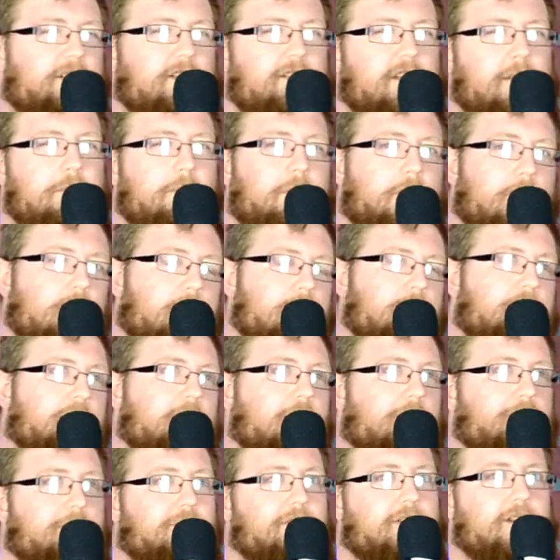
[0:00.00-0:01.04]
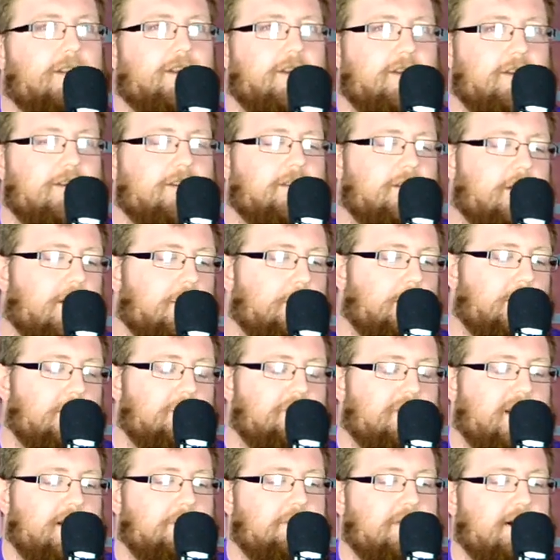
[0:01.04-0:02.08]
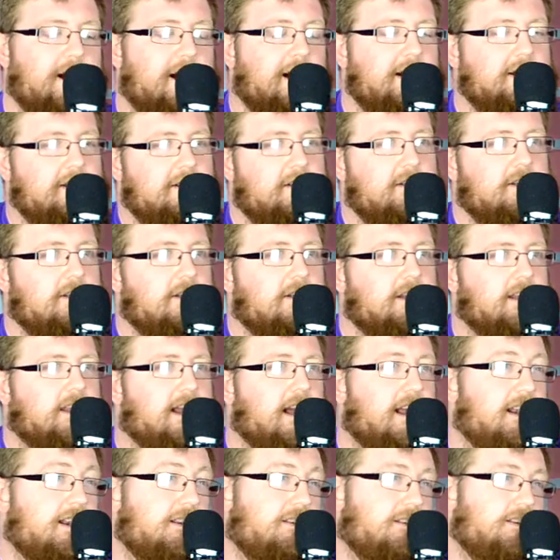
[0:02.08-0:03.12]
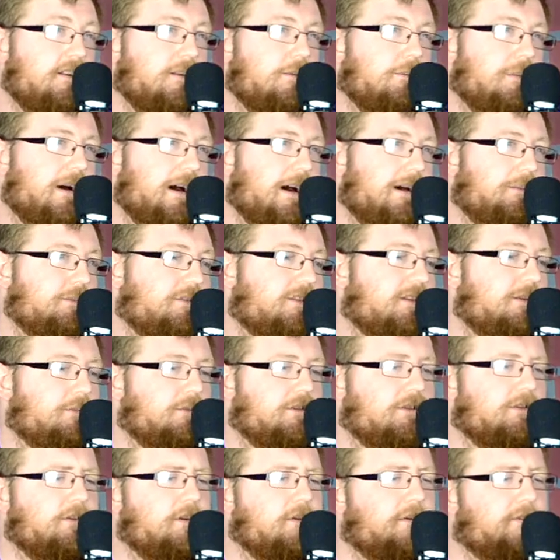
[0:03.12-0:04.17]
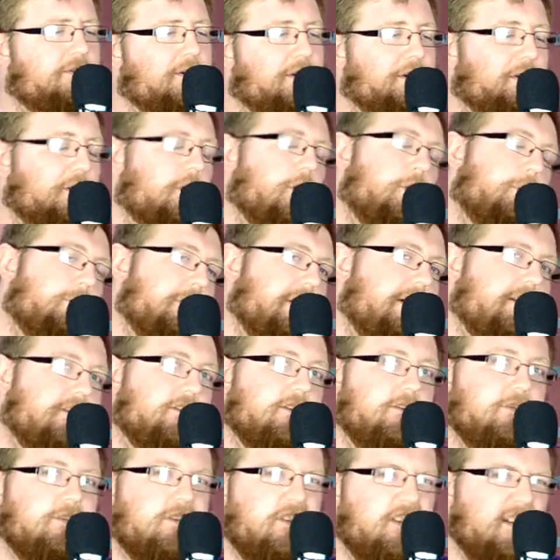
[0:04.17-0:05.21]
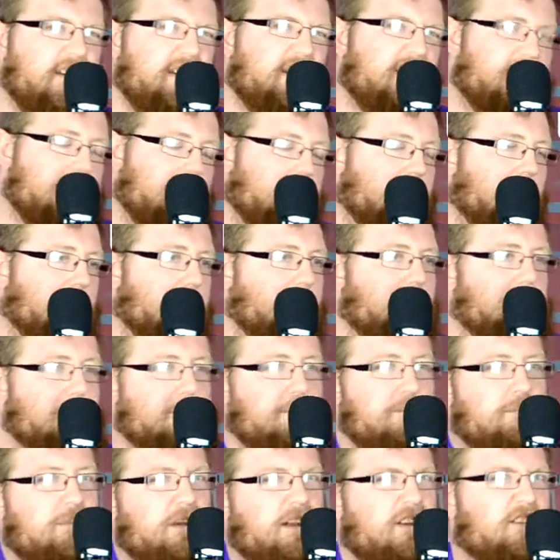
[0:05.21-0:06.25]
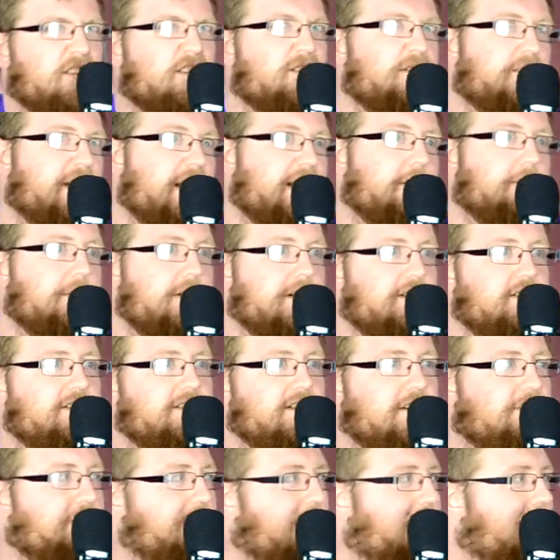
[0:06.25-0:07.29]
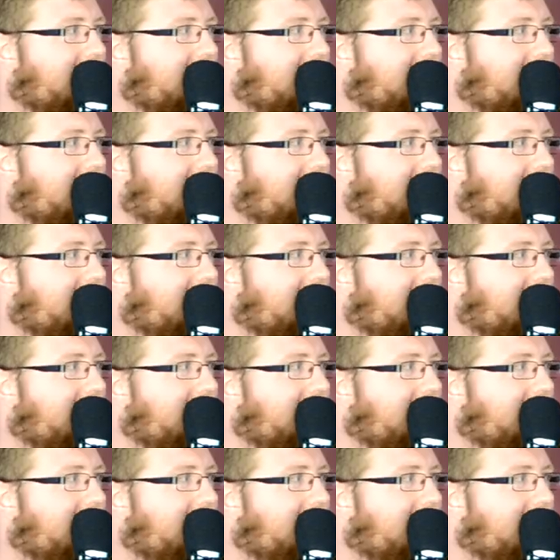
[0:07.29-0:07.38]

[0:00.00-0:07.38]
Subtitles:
simple, so obviously you can know what it was aimed at. Getting into the maps, you're fighting goblins, obviously not the biggest of enemies, stuff like